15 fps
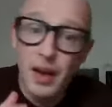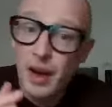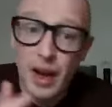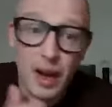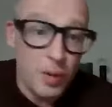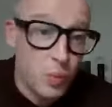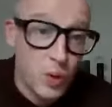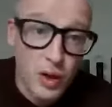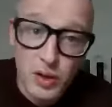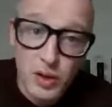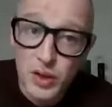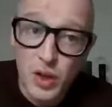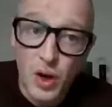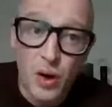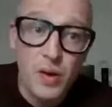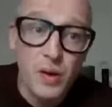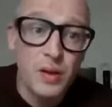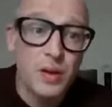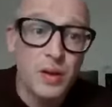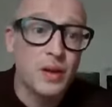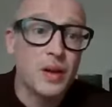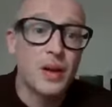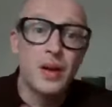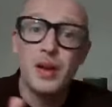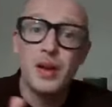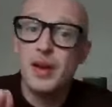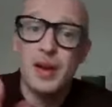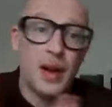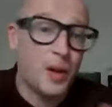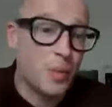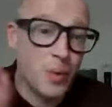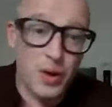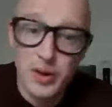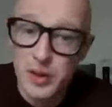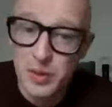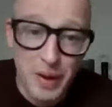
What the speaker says: It works young, it works